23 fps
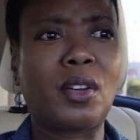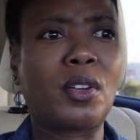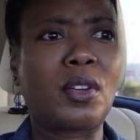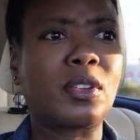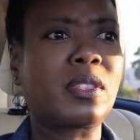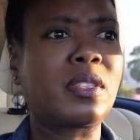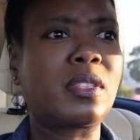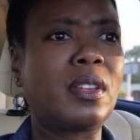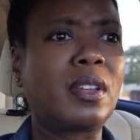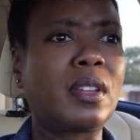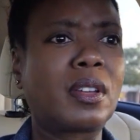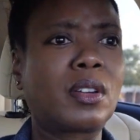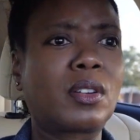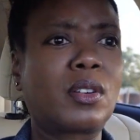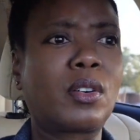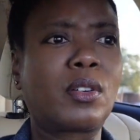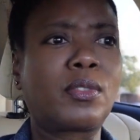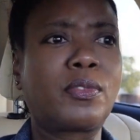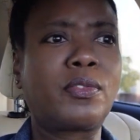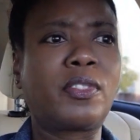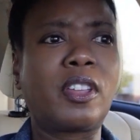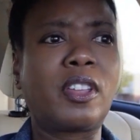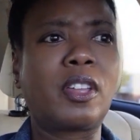or think
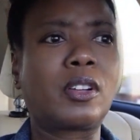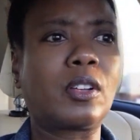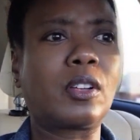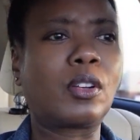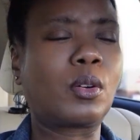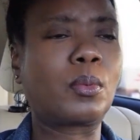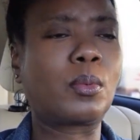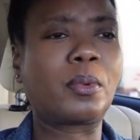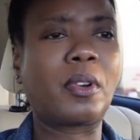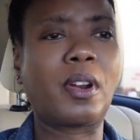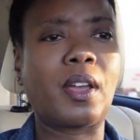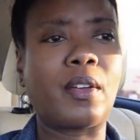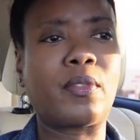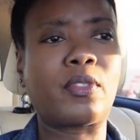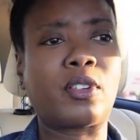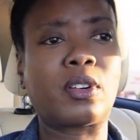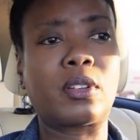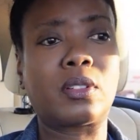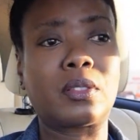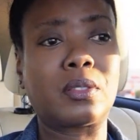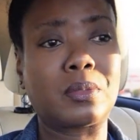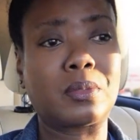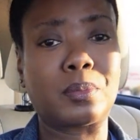or feel or
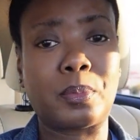whatever.